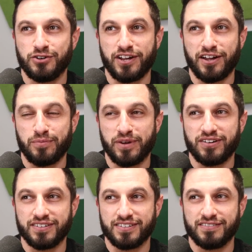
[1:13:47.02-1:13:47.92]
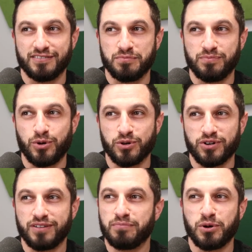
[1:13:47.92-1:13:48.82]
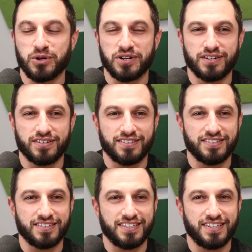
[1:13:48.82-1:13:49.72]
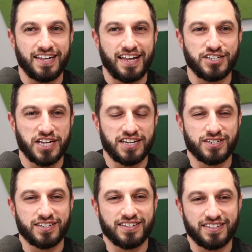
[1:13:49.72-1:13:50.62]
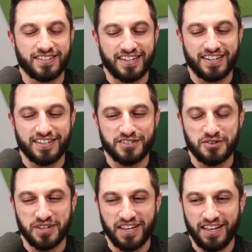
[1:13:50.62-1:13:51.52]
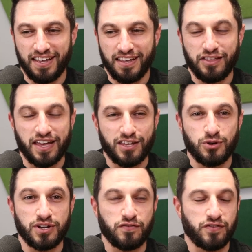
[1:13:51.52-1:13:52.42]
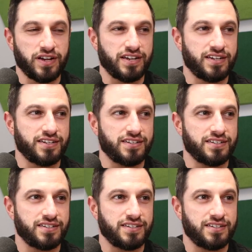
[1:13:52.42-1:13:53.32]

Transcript: nerd out about poker and poker education. Uh, so thank you. If uh,